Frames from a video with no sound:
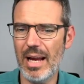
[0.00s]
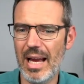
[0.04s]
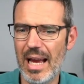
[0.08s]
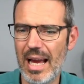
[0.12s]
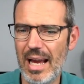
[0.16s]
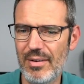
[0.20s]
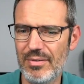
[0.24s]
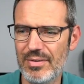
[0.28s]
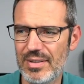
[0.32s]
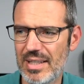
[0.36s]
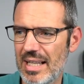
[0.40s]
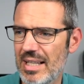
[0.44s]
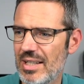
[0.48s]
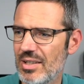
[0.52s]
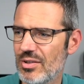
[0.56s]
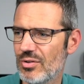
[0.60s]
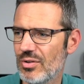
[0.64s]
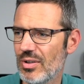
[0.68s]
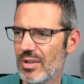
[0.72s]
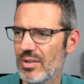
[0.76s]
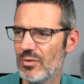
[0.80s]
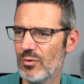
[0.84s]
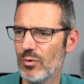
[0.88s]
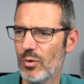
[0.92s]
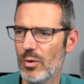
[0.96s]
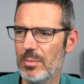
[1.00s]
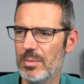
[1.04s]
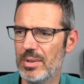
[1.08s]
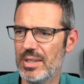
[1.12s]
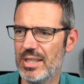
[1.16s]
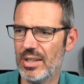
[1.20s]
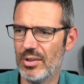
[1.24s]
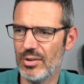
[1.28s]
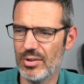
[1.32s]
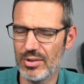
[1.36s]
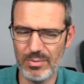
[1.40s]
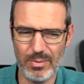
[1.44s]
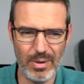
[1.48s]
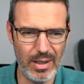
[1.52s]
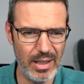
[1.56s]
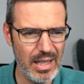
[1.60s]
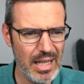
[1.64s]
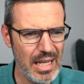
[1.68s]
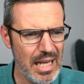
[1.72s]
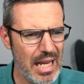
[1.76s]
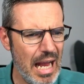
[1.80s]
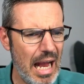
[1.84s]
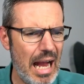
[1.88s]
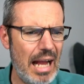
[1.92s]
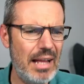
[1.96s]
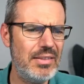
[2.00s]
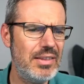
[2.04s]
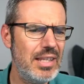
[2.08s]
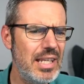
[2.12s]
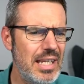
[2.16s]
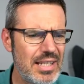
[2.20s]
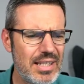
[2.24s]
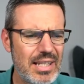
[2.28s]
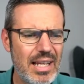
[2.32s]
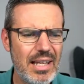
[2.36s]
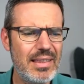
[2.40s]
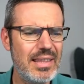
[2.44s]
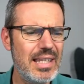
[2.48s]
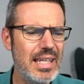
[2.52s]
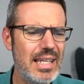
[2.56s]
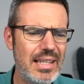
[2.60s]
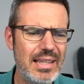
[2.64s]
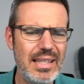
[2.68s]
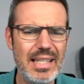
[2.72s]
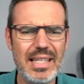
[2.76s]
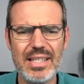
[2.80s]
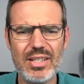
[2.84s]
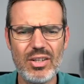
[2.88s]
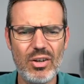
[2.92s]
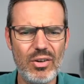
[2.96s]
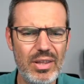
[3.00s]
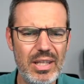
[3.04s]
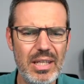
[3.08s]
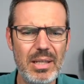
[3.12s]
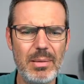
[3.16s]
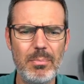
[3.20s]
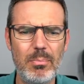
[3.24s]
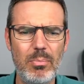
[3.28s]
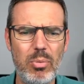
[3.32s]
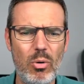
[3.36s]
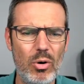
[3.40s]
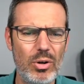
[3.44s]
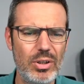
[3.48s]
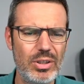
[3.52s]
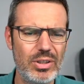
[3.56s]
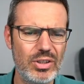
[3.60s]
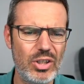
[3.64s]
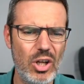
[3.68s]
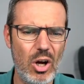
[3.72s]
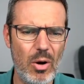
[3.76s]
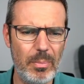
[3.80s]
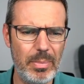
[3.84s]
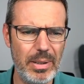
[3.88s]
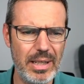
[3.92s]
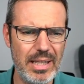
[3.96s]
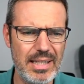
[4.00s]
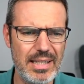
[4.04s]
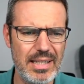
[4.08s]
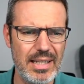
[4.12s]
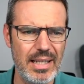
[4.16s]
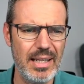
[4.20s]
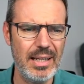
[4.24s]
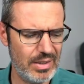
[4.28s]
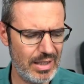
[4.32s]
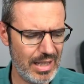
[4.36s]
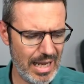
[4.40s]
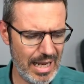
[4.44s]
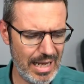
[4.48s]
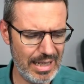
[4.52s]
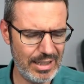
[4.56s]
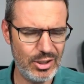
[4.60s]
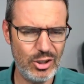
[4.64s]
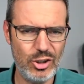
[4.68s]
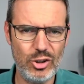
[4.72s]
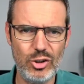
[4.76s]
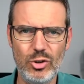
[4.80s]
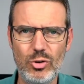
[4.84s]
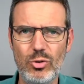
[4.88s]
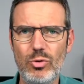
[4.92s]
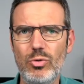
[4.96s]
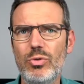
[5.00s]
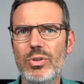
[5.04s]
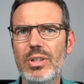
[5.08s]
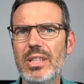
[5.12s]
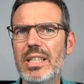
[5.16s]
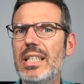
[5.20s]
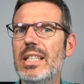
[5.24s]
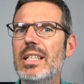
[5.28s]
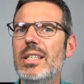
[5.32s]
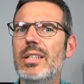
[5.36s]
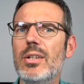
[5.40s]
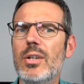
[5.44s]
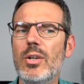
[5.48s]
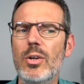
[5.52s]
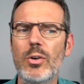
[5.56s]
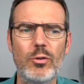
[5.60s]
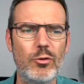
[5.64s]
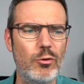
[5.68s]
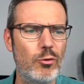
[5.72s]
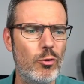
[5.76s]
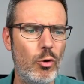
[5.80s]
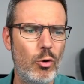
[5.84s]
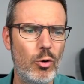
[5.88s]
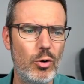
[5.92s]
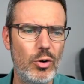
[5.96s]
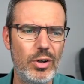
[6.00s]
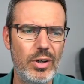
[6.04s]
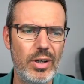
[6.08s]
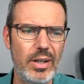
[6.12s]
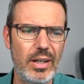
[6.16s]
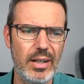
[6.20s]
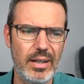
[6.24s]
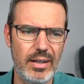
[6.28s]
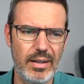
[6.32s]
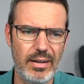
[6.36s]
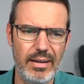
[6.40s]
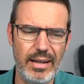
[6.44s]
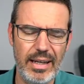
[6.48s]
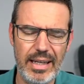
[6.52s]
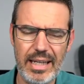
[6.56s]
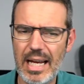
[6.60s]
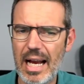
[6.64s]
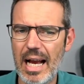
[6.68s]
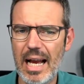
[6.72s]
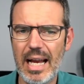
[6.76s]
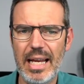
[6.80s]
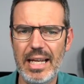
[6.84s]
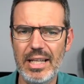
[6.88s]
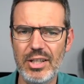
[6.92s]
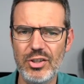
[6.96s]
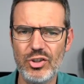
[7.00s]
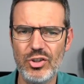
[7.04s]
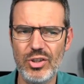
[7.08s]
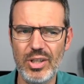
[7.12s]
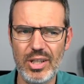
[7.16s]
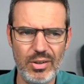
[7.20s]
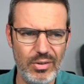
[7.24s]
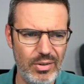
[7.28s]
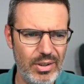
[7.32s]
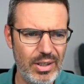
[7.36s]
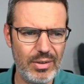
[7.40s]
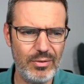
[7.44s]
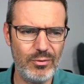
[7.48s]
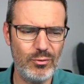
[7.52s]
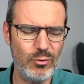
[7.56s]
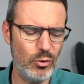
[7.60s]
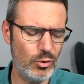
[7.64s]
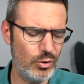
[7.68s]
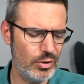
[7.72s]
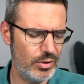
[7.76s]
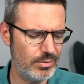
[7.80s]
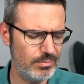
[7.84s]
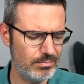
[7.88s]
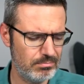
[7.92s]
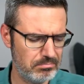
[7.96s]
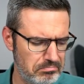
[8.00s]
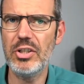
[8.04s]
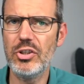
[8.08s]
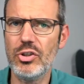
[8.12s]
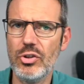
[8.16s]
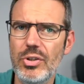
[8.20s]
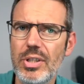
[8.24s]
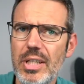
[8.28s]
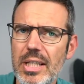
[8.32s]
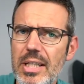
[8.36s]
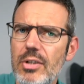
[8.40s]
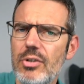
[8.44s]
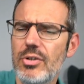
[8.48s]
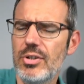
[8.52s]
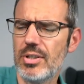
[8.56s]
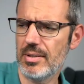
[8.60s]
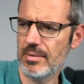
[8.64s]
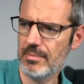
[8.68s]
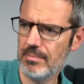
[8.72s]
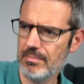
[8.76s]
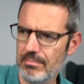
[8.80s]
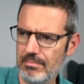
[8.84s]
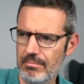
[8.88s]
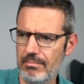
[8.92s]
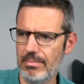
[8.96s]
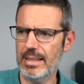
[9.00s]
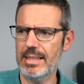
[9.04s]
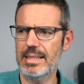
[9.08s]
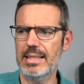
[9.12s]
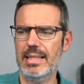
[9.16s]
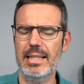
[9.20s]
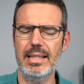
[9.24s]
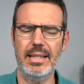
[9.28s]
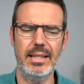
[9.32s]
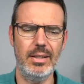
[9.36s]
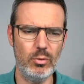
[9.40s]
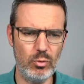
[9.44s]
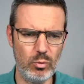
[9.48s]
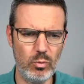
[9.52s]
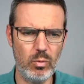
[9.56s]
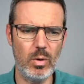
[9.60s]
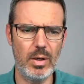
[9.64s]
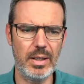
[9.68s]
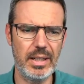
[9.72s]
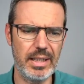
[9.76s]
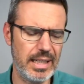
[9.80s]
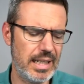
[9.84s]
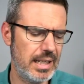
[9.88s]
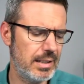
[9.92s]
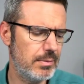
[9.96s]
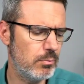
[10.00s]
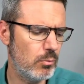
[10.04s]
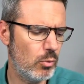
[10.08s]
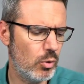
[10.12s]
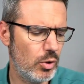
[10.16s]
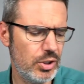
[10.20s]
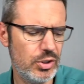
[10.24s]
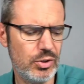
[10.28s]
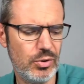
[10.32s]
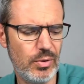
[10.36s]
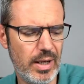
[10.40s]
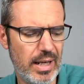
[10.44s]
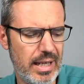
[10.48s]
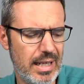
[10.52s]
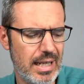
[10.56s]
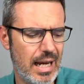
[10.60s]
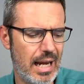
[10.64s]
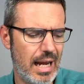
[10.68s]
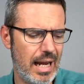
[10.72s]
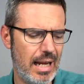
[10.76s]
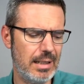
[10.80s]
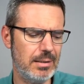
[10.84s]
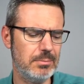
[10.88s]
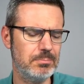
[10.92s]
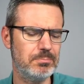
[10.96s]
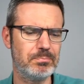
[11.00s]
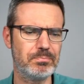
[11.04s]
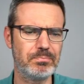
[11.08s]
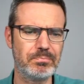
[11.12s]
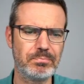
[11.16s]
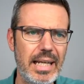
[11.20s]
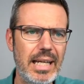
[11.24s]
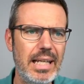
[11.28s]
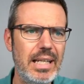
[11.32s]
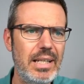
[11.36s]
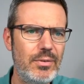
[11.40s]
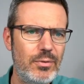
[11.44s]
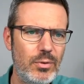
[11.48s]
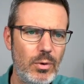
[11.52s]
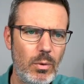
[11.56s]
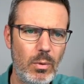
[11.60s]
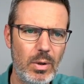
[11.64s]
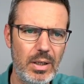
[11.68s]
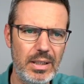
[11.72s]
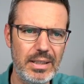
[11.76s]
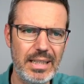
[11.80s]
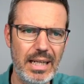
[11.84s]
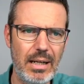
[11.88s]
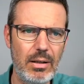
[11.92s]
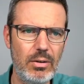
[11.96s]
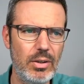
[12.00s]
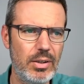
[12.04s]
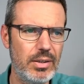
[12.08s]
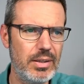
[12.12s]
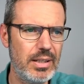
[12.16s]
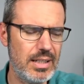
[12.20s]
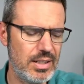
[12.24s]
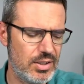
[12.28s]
why I have sentence transformers here as well. And I think these are the important topics that you need for AI engineering and for engineers, basically, who want to get more into AI. Again, if you want to download